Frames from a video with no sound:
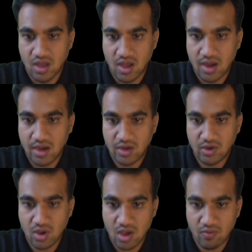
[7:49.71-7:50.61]
and
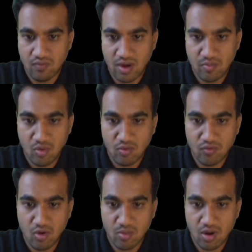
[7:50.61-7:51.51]
you have one more
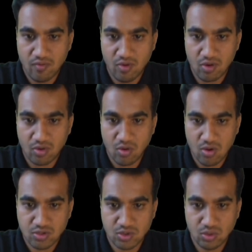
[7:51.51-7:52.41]
formula for
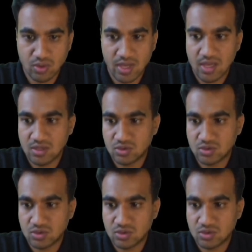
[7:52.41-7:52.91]
cos 2a.